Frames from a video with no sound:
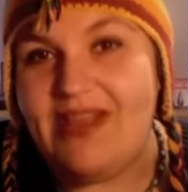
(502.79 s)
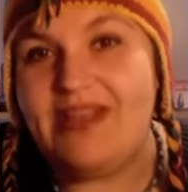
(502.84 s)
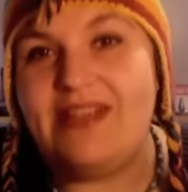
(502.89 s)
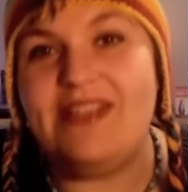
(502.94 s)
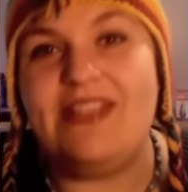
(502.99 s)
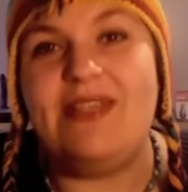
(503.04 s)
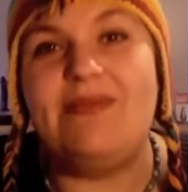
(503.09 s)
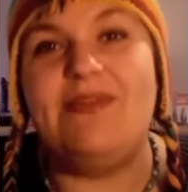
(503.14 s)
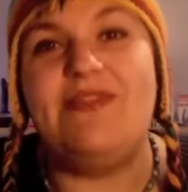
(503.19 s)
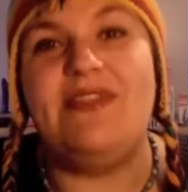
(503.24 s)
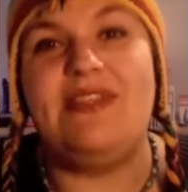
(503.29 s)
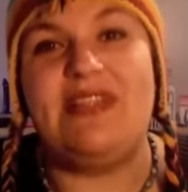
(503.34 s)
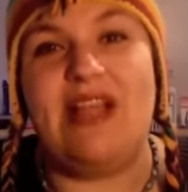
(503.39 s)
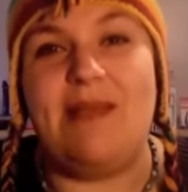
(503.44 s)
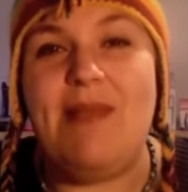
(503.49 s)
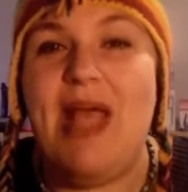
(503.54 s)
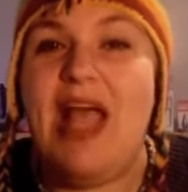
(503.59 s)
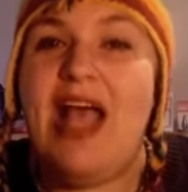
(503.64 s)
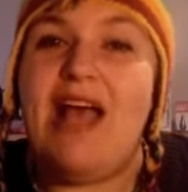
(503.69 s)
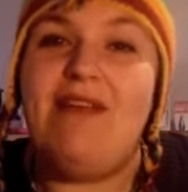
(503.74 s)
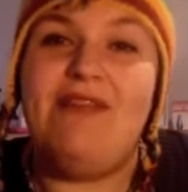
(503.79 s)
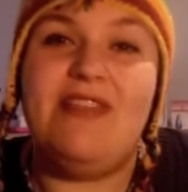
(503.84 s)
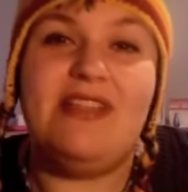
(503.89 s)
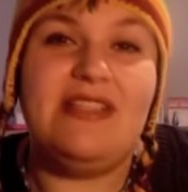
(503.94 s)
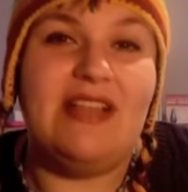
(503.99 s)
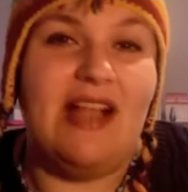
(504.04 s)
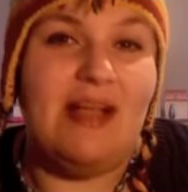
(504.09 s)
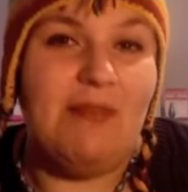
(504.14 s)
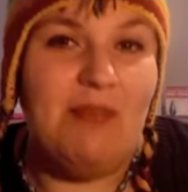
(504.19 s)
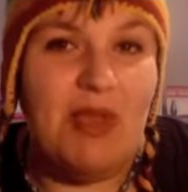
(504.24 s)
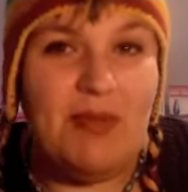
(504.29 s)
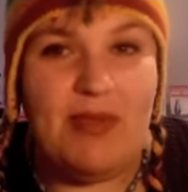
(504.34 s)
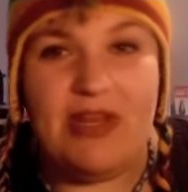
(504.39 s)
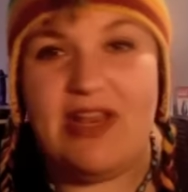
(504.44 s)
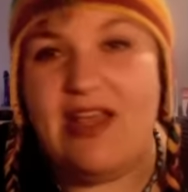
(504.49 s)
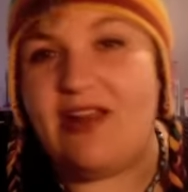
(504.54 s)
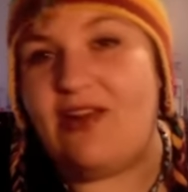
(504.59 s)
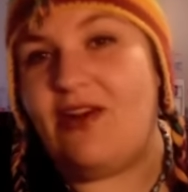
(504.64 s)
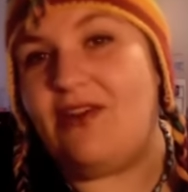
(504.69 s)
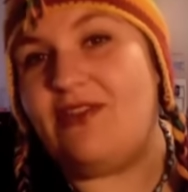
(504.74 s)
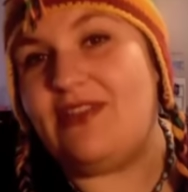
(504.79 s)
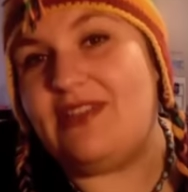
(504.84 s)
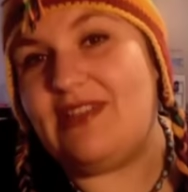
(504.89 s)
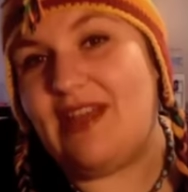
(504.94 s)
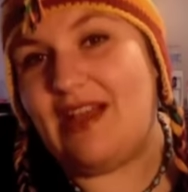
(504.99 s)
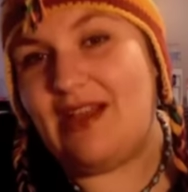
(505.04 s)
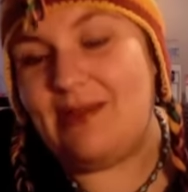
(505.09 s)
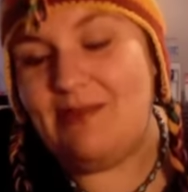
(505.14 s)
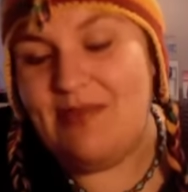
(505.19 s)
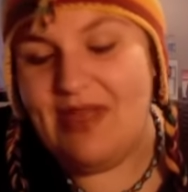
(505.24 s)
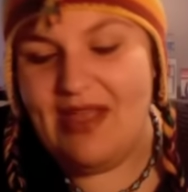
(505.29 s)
Some of the time, half the time, maybe, not all the time.